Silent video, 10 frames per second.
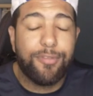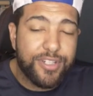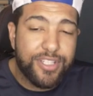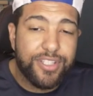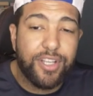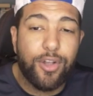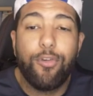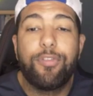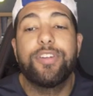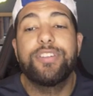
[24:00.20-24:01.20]
versus the
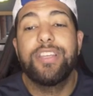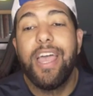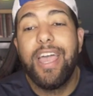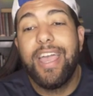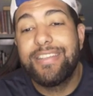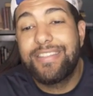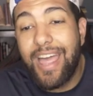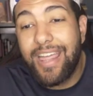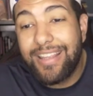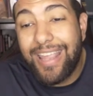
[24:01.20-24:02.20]
Gophers is
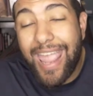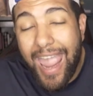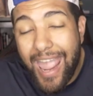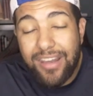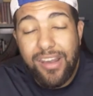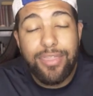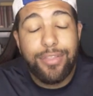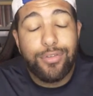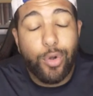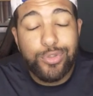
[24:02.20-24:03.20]
that can the
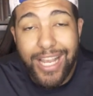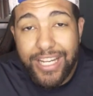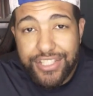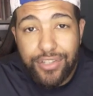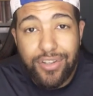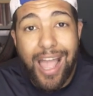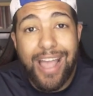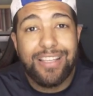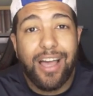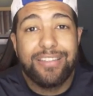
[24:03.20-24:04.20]
rotational
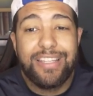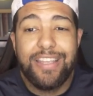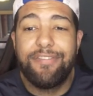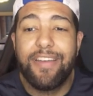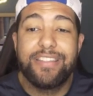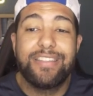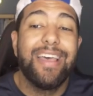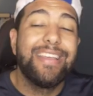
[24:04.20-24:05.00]
guys on defense